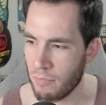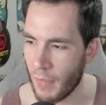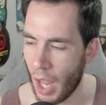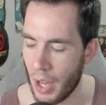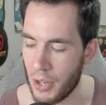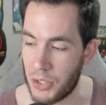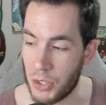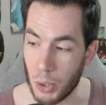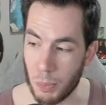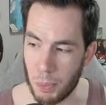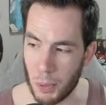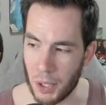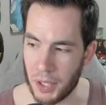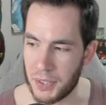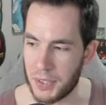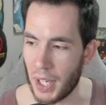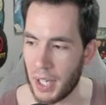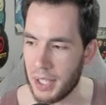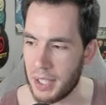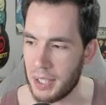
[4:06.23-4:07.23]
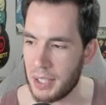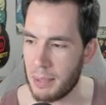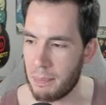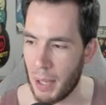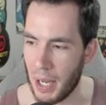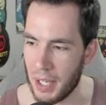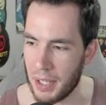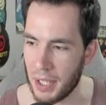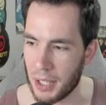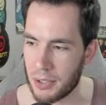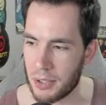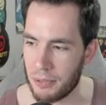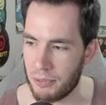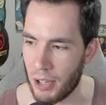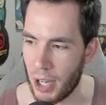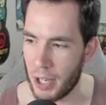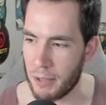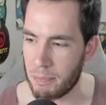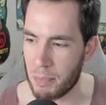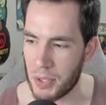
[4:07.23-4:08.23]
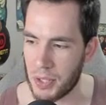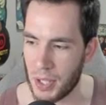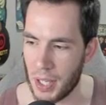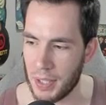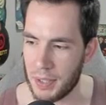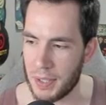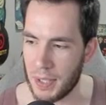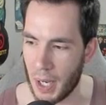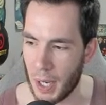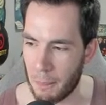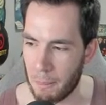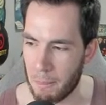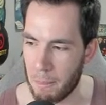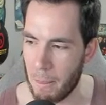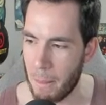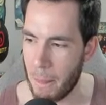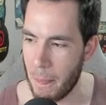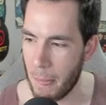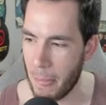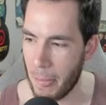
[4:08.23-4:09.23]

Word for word: Super excited to pay an extra 5%. Yeah. $550.